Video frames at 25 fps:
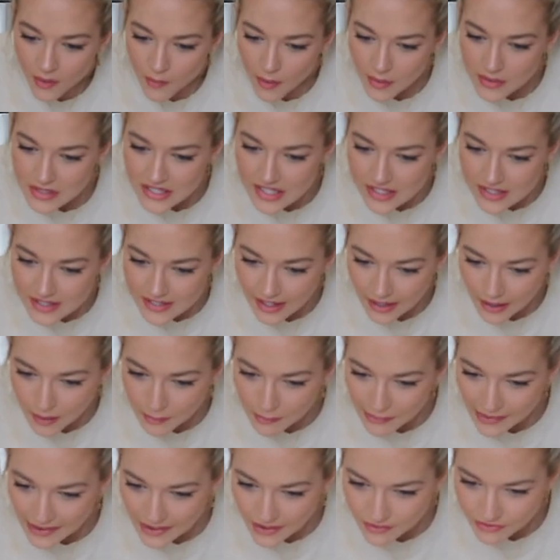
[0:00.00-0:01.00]
What was the second
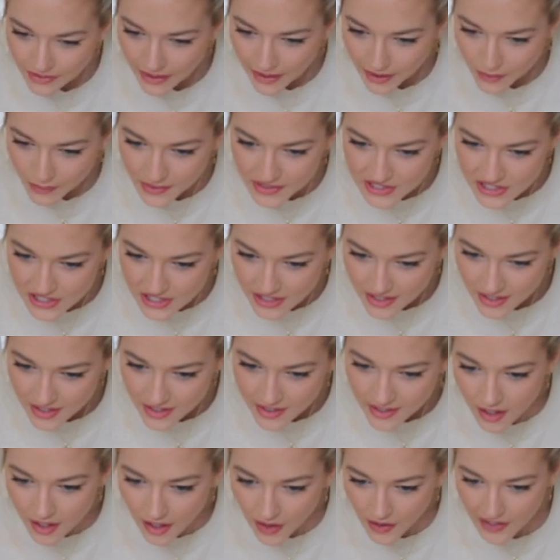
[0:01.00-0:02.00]
part of that question?
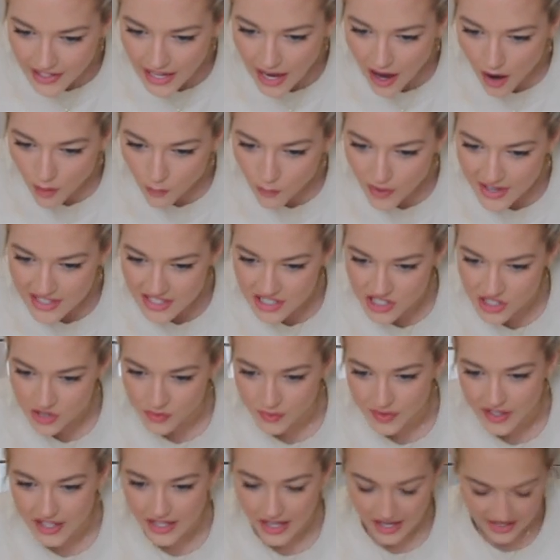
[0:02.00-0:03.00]
Oh yeah, when did you
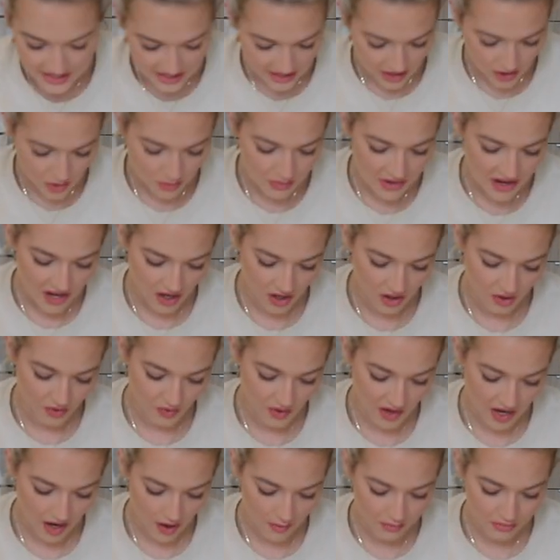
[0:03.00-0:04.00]
realize it could be a
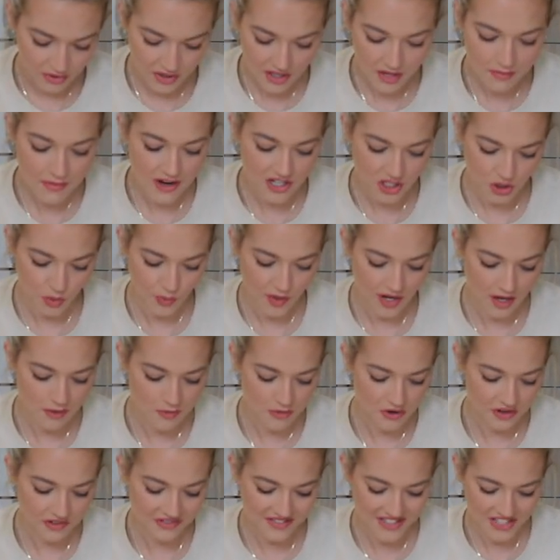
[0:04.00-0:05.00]
career? Pretty much when
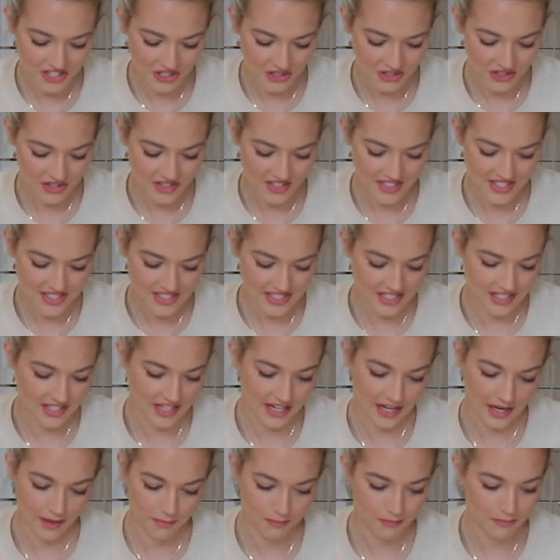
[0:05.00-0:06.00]
I moved to
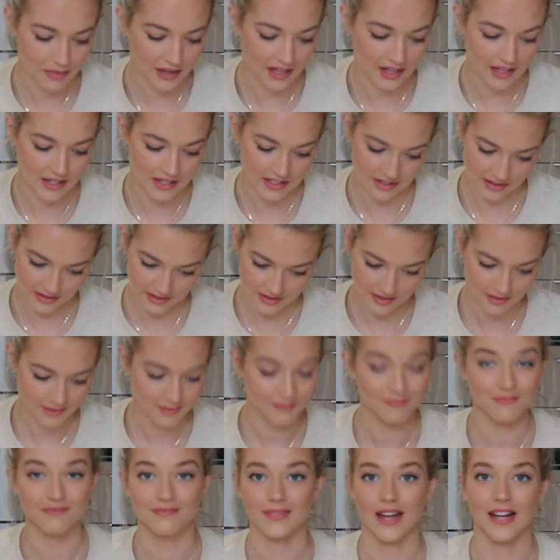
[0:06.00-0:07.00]
Sydney, because
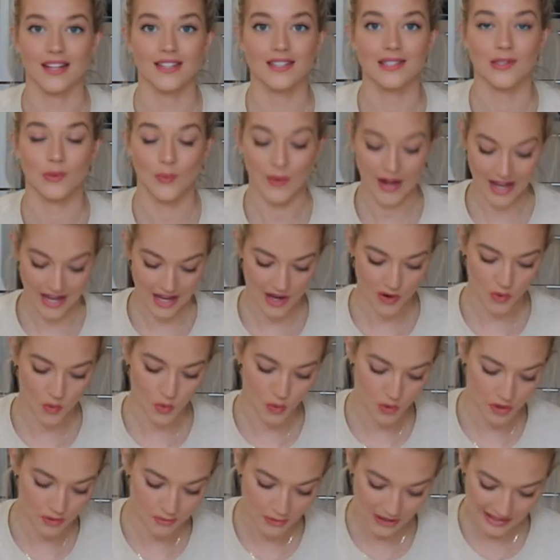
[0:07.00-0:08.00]
that's where
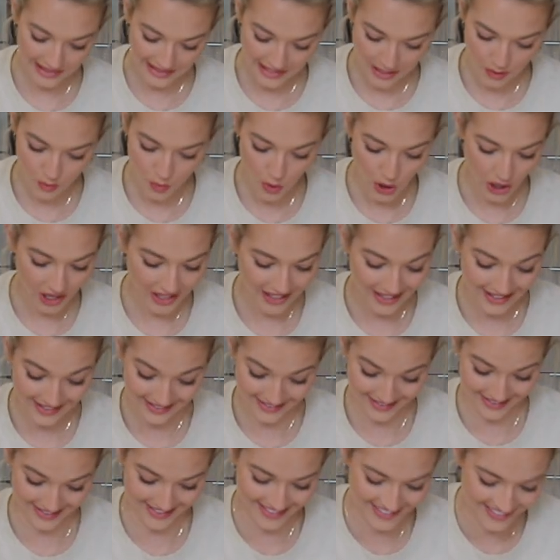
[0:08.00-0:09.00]
all the modeling work
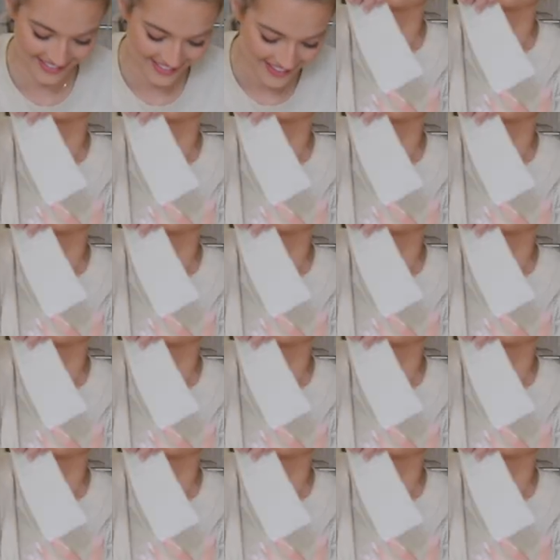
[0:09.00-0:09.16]
is.